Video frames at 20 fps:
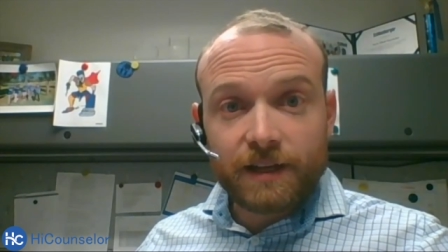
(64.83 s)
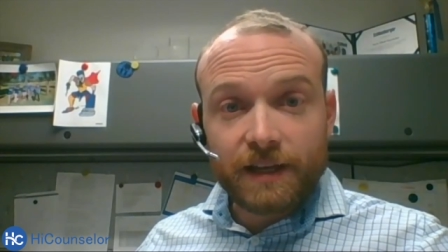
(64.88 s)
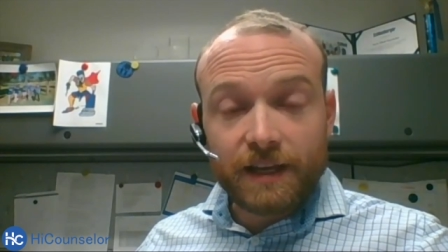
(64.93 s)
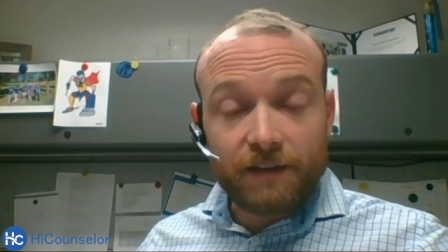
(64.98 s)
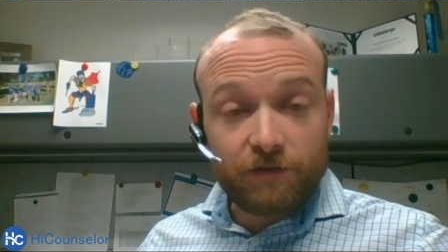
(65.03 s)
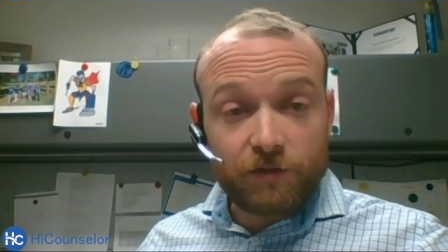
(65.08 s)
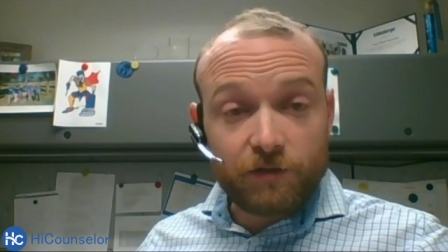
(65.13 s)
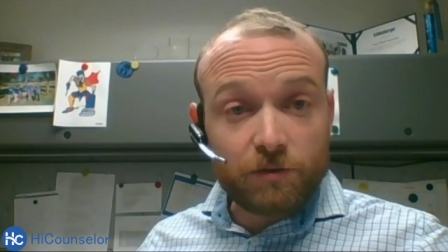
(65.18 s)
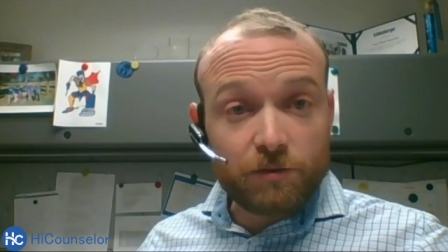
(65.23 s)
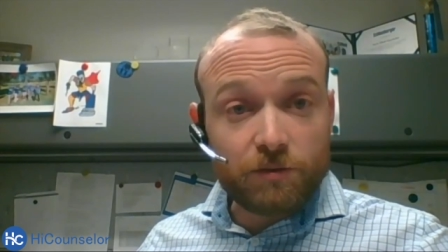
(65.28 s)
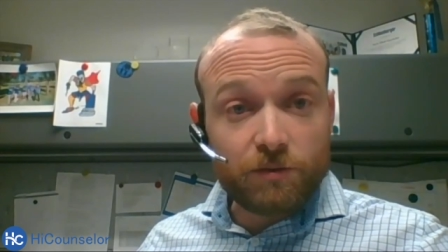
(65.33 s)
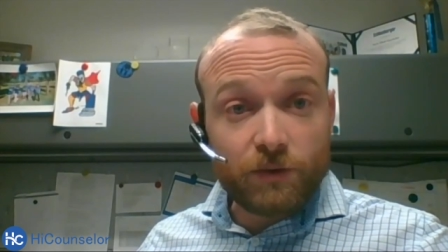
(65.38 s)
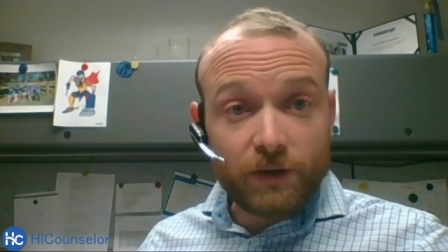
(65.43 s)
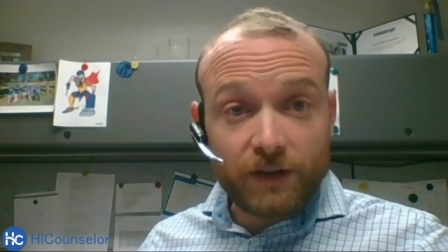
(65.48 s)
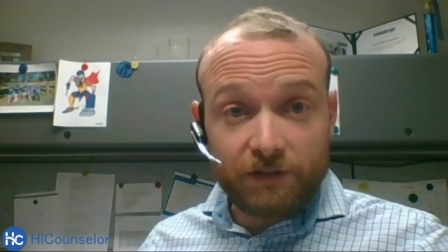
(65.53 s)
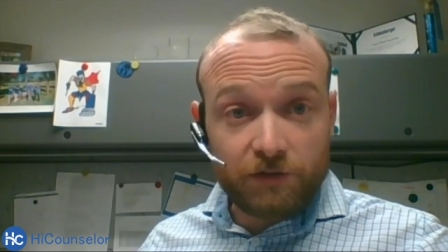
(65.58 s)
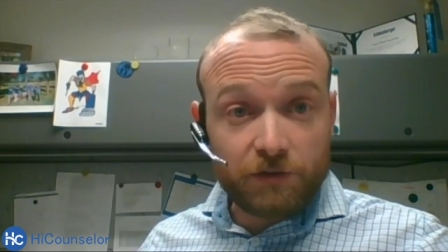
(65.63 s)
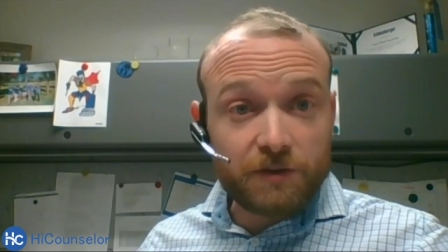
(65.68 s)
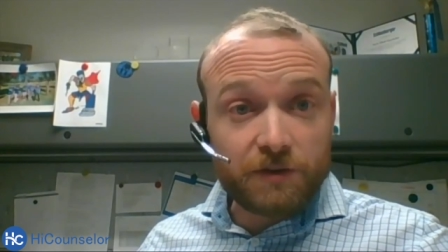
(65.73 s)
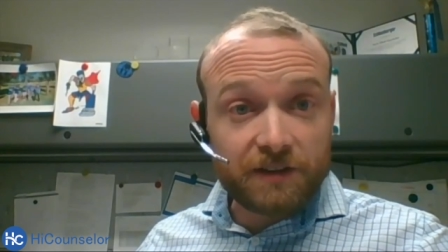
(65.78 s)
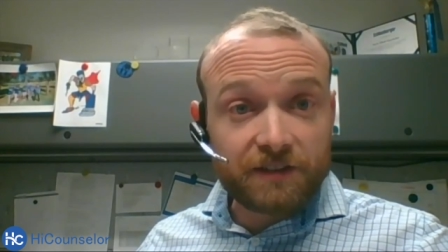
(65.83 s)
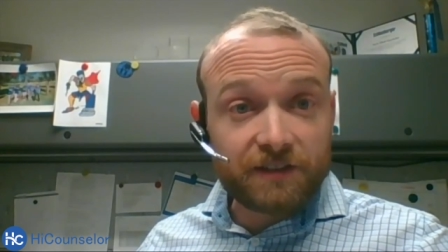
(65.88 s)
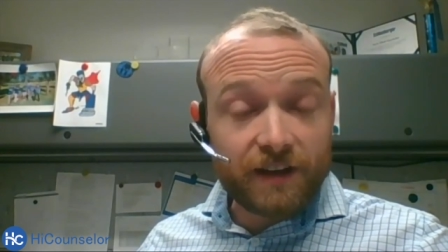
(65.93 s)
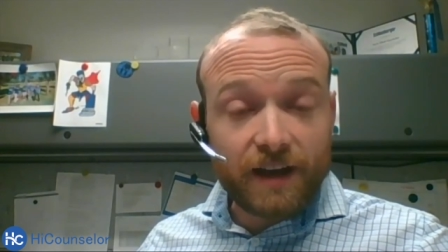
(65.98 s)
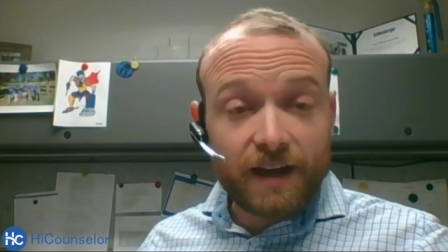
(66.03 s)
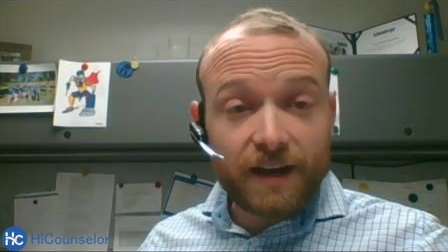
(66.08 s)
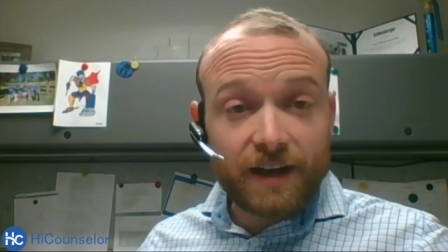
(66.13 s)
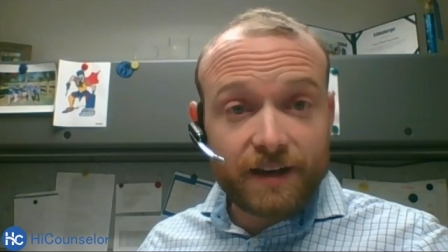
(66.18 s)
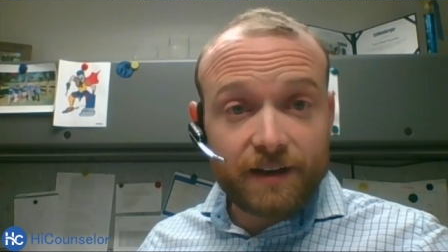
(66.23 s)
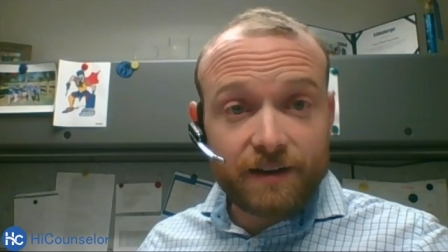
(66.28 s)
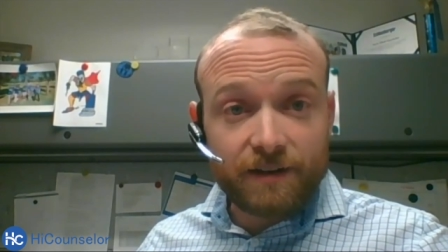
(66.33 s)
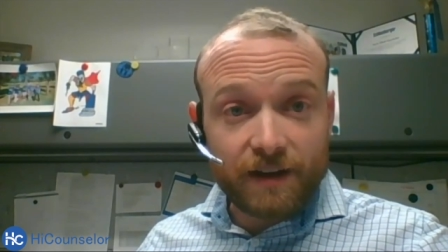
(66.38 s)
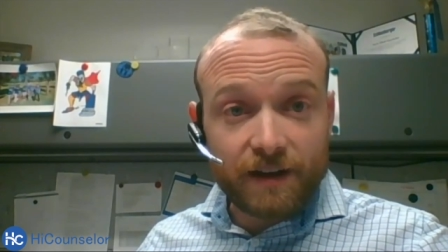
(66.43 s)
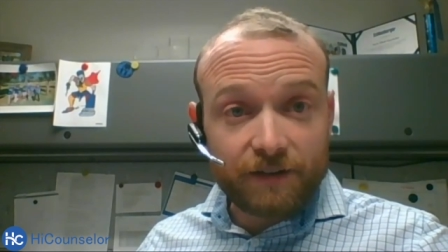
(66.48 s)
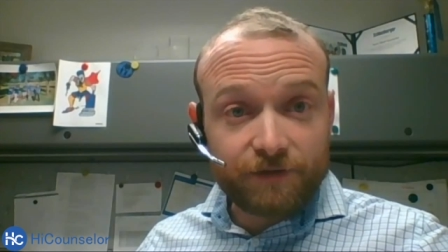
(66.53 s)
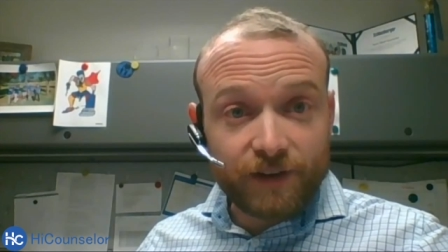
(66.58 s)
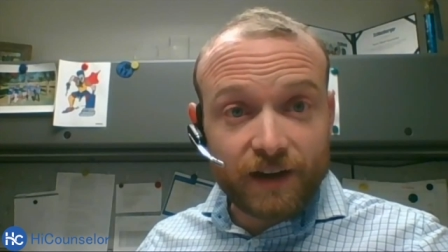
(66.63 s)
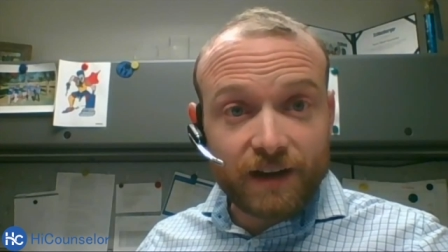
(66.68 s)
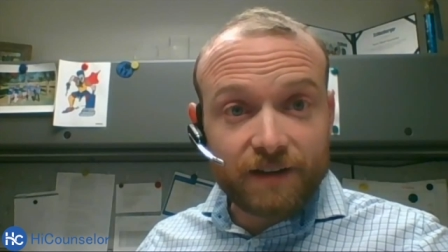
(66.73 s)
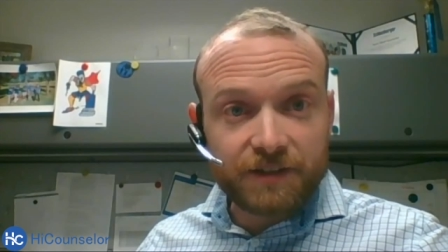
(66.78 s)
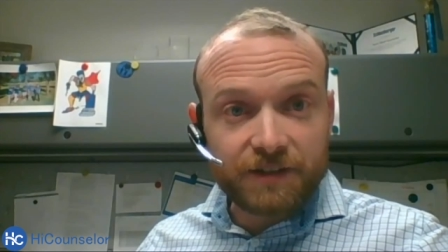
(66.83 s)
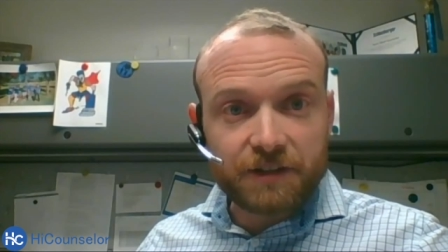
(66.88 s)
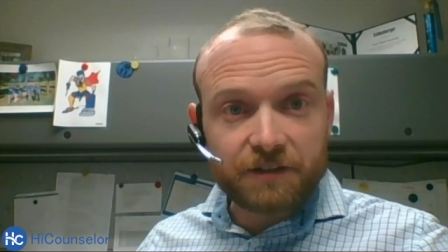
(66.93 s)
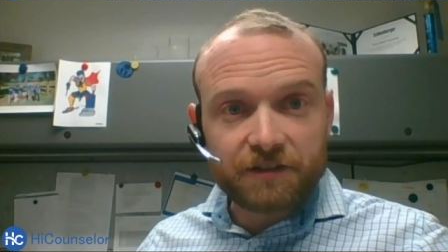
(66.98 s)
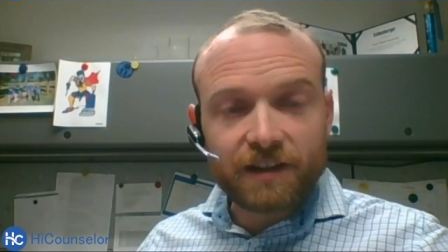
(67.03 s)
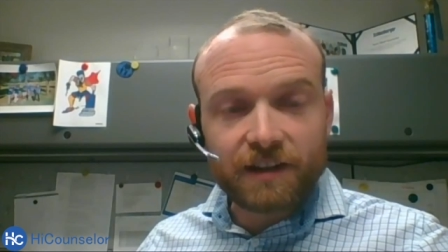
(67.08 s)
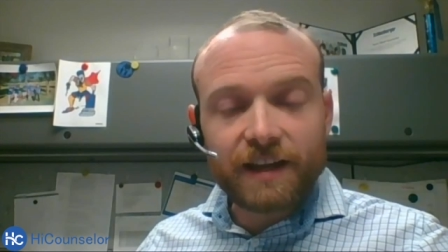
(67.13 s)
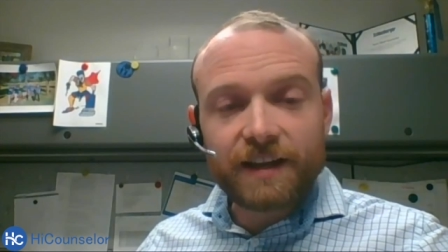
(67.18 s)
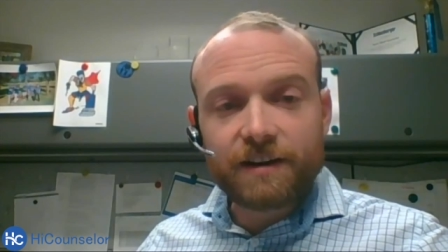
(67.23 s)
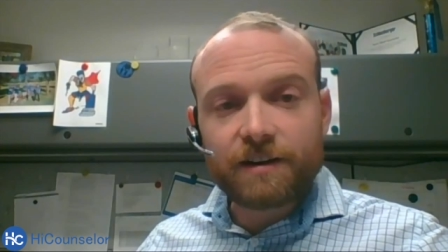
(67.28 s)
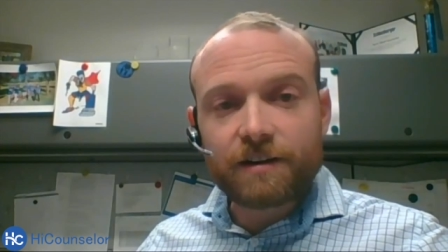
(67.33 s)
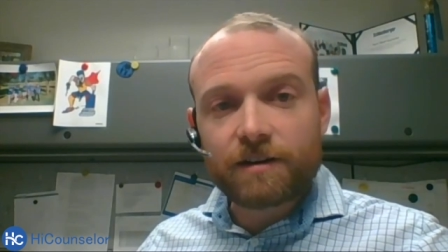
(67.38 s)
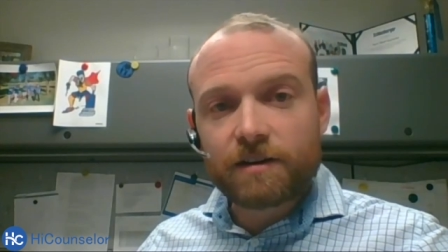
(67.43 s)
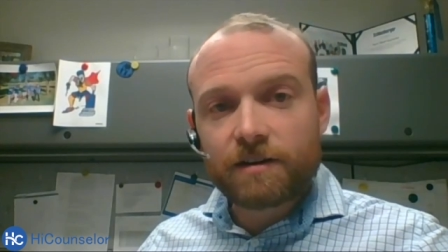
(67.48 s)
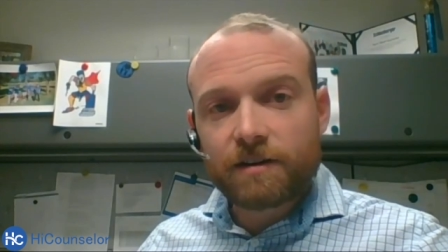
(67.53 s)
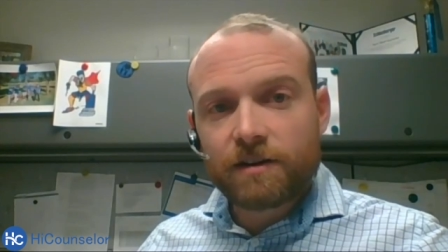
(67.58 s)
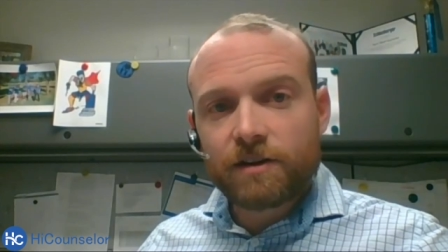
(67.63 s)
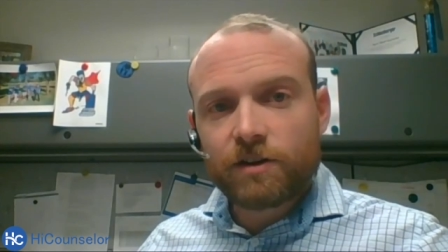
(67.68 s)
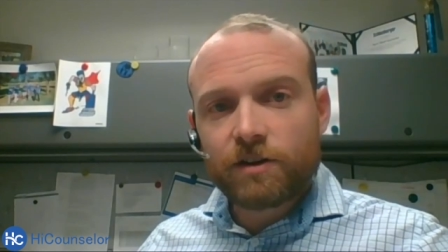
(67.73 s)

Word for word: if you if you decide that five years later